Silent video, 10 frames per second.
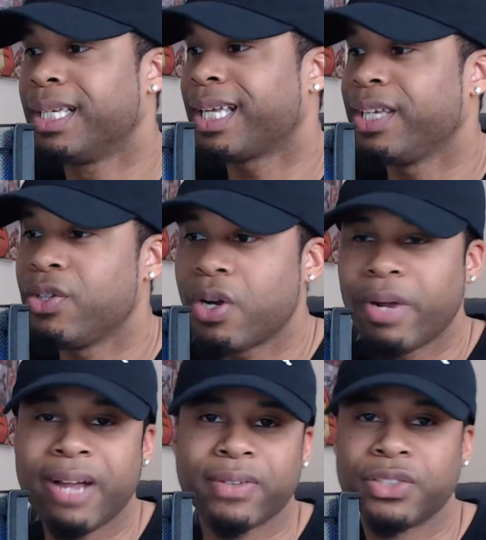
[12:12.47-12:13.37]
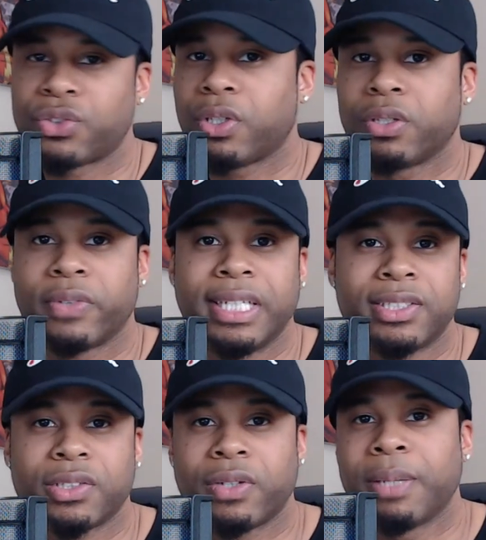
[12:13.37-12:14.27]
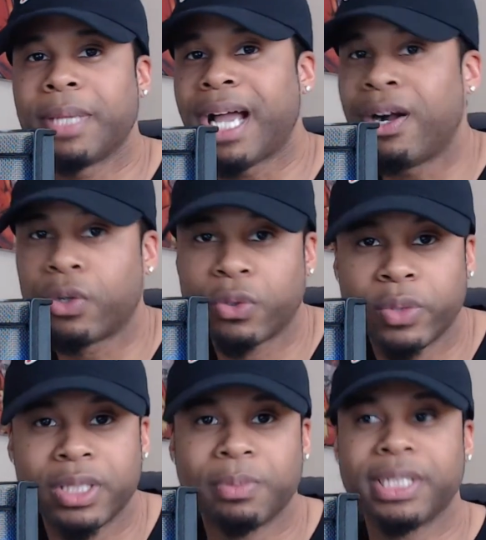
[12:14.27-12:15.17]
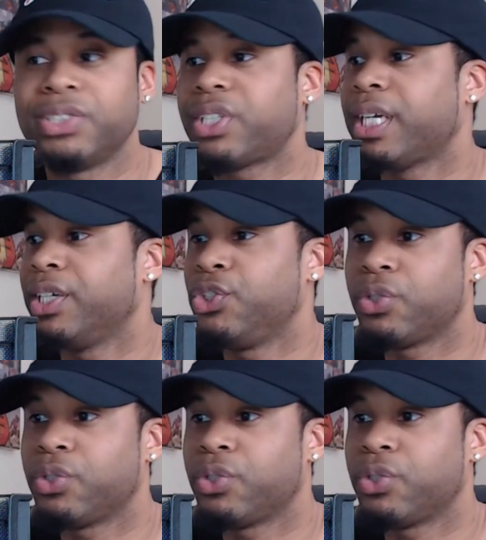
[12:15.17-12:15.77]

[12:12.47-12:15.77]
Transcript: Like you don't have control over Instagram. The algorithm can change.